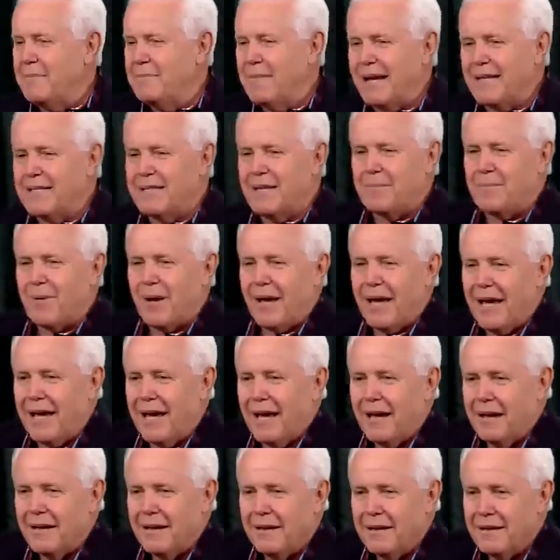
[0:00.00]
They messed up her
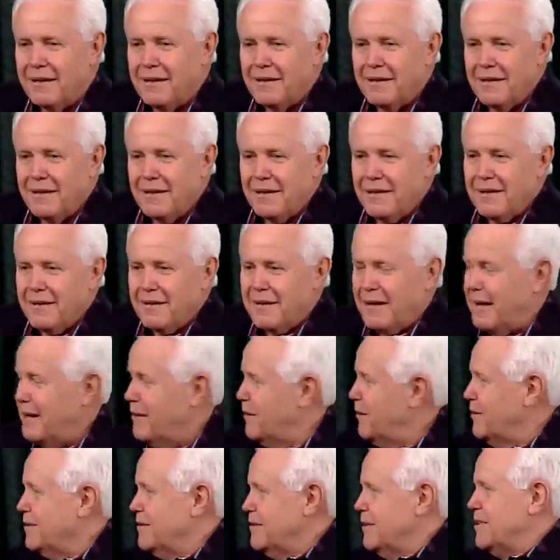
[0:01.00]
hair. I
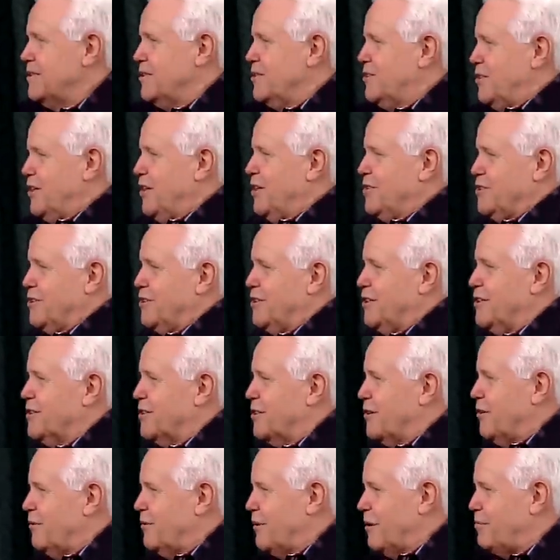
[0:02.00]
don't know. This is years and years
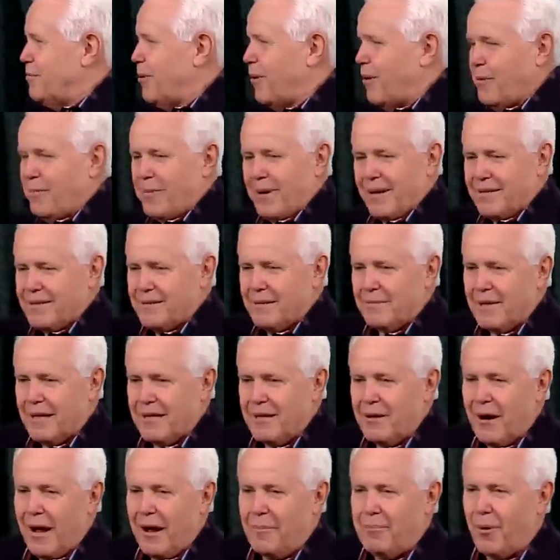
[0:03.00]
ago with a perm or something.
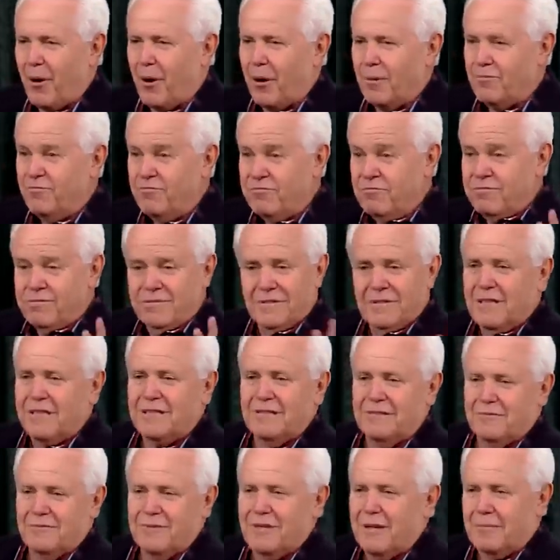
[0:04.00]
You know how perm, whoo,
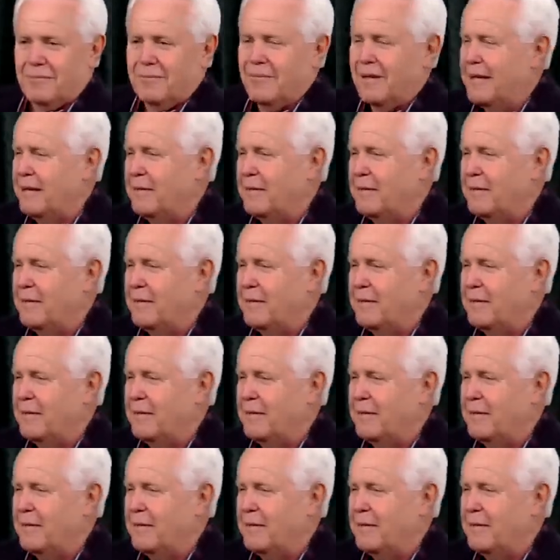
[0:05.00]
just something.